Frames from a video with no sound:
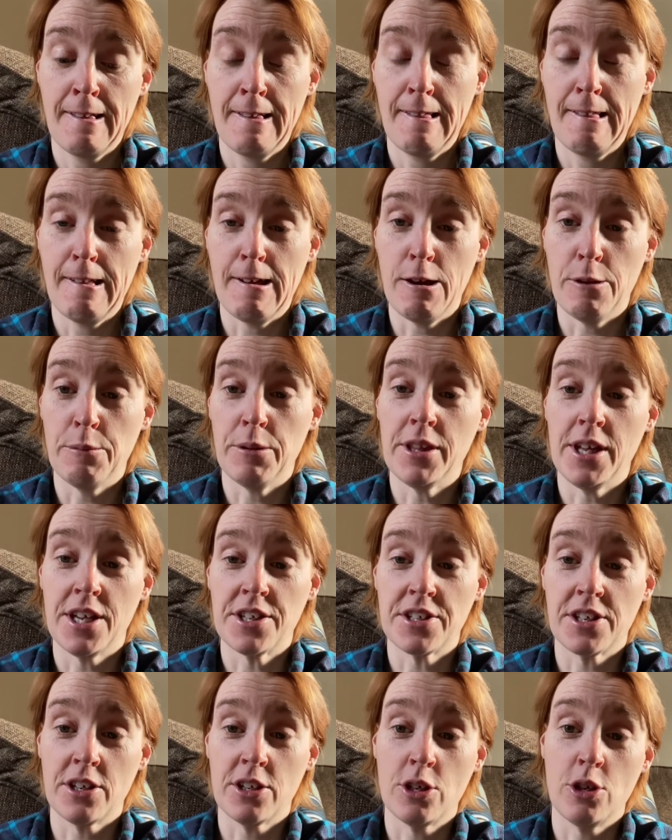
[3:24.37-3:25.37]
And that's
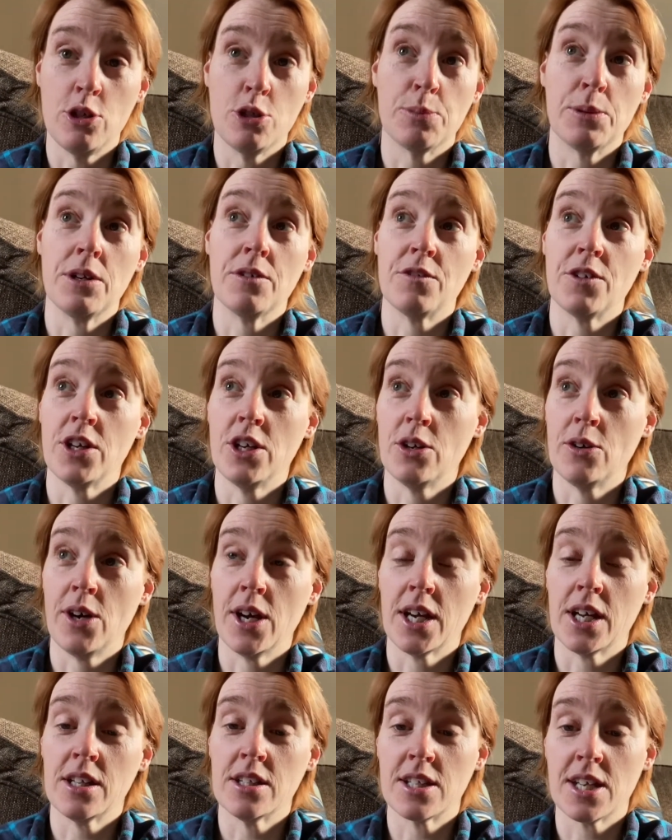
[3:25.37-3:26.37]
had a huge benefit. I
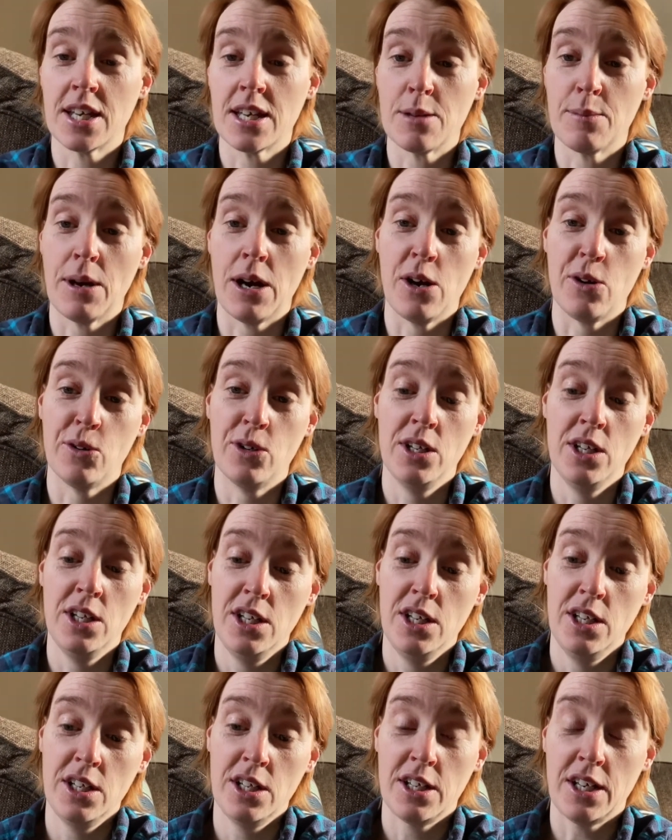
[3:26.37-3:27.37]
can take him out,
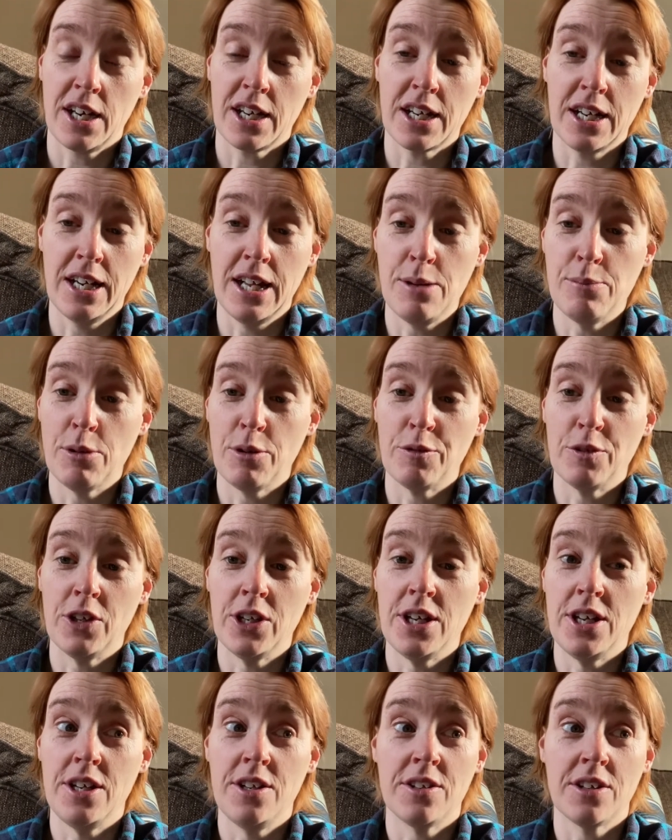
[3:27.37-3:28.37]
I can let him off a
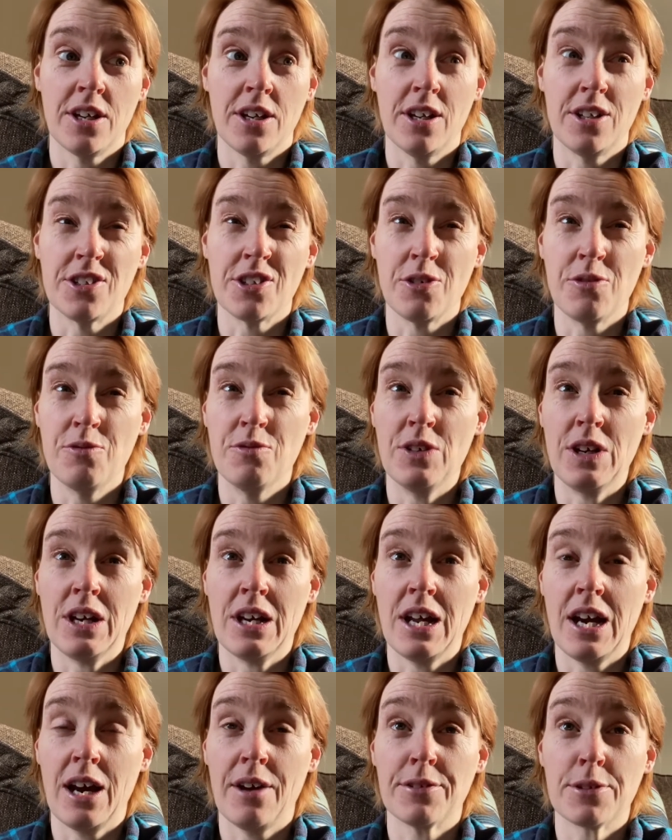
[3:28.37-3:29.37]
lead, and I don't really
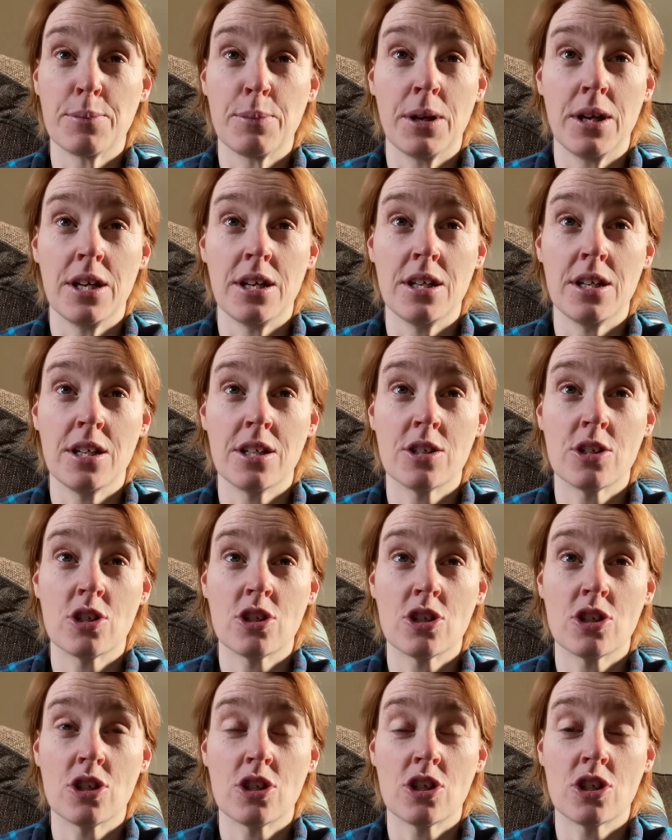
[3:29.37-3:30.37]
have to pay
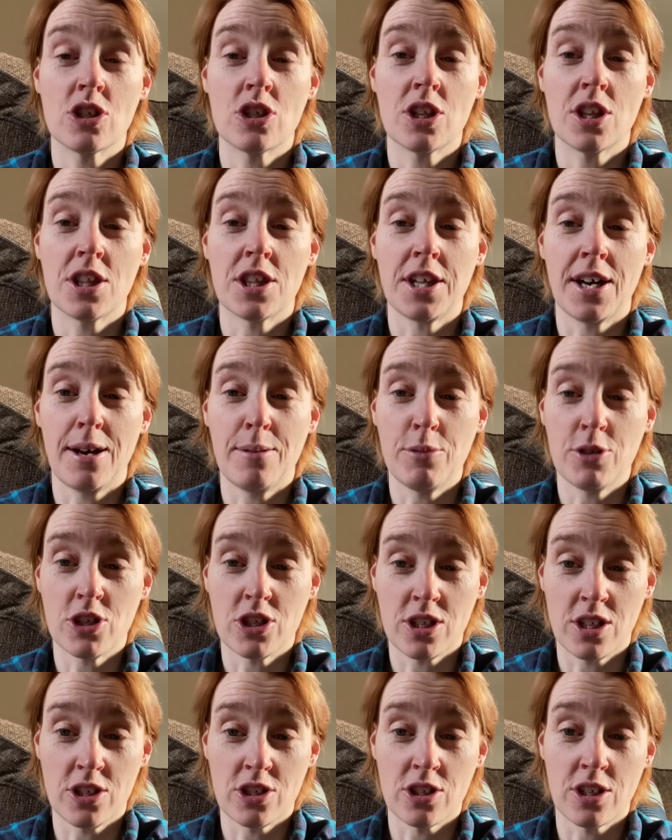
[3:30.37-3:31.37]
that much
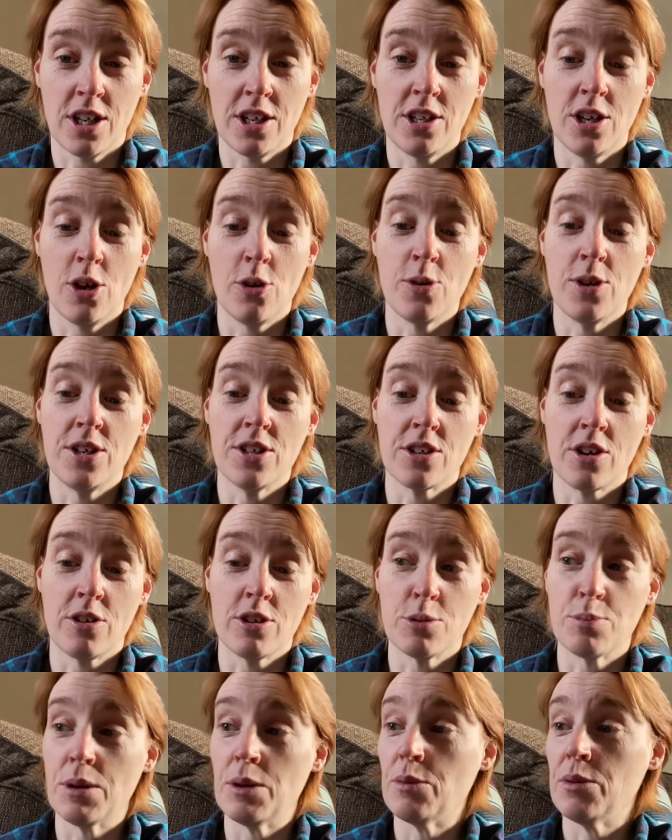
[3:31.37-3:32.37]
attention. I know he's going to
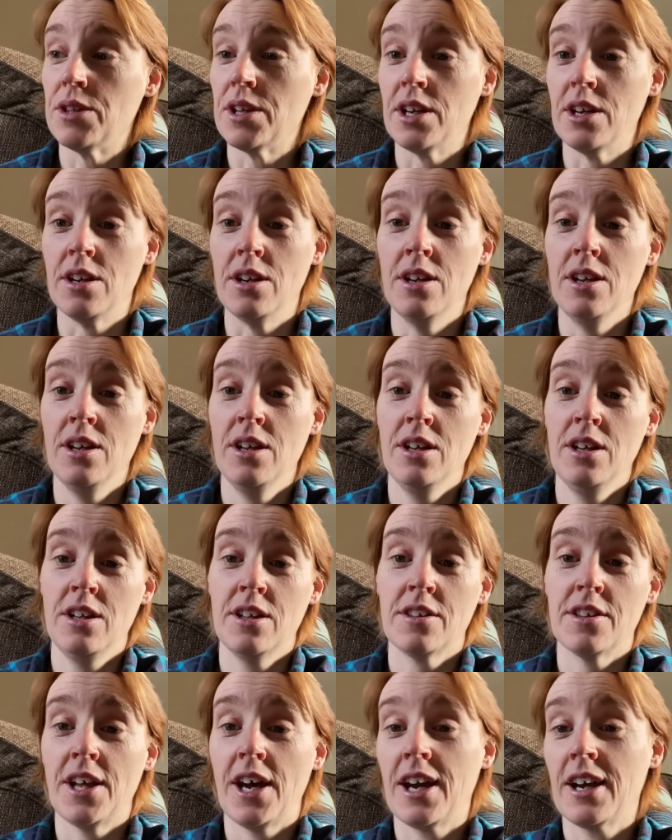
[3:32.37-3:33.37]
be within
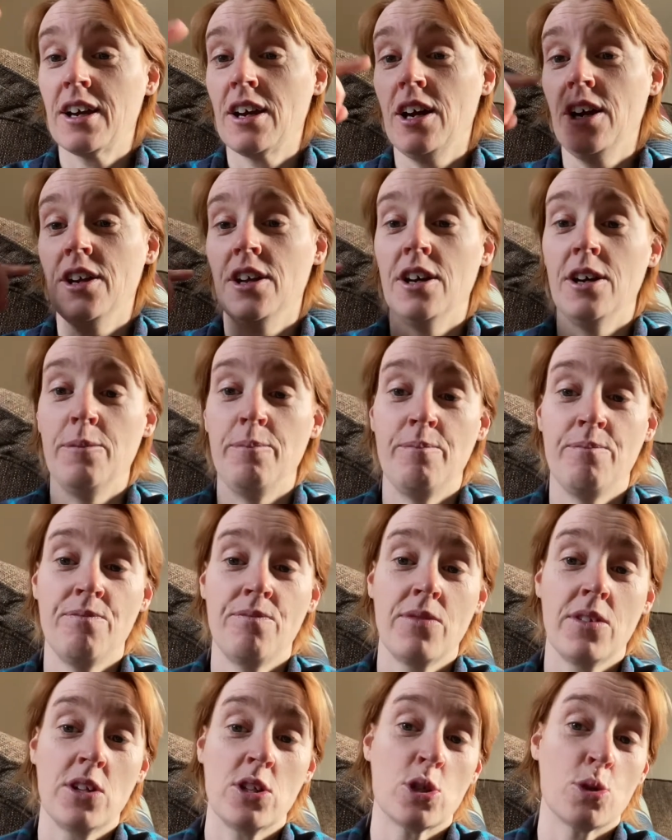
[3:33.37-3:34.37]
that kind of
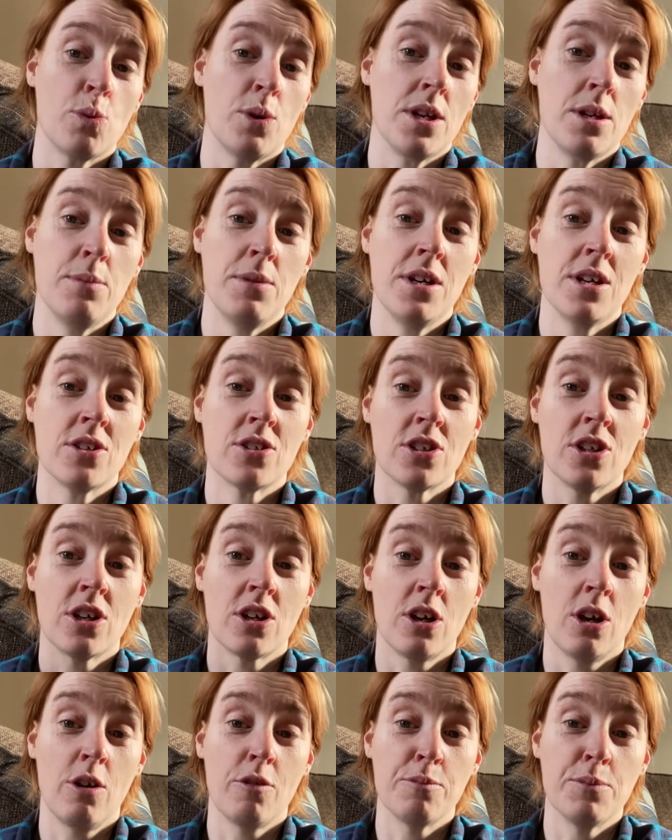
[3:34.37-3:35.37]
20 metre
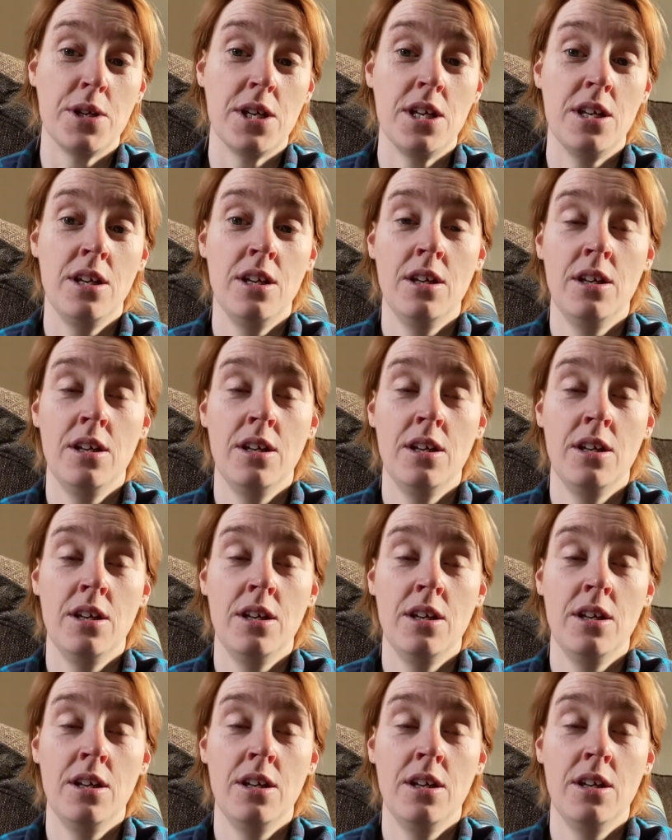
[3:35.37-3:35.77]
circle of me.